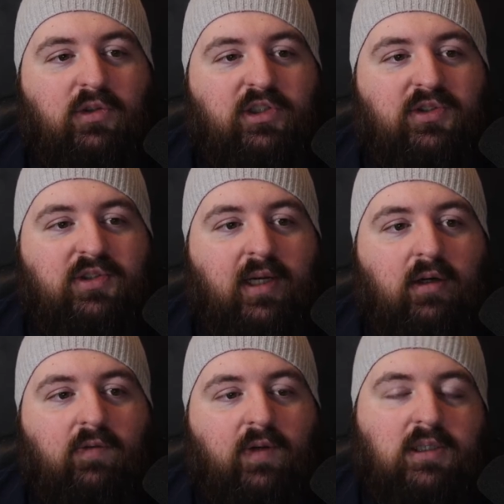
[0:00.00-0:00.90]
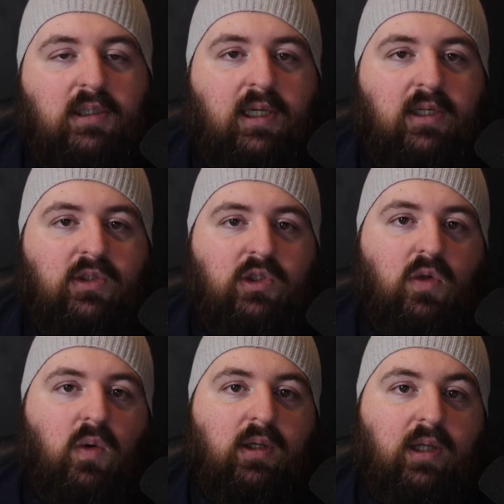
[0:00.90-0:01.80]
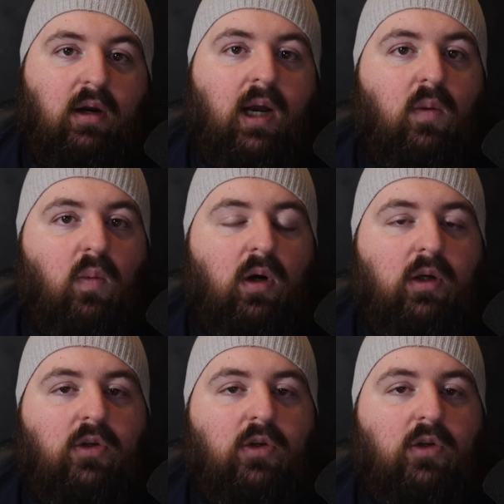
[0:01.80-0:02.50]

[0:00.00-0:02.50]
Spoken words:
just sacrifice the days that you are there at work.